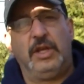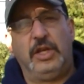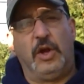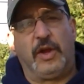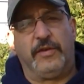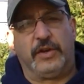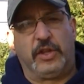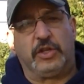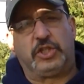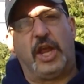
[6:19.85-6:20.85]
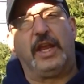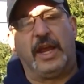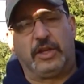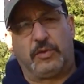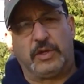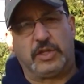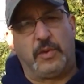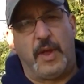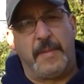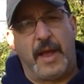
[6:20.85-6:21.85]
you know, give it a little shake, get it the rest of the
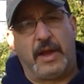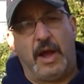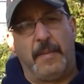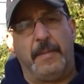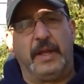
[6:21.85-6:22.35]
way back up,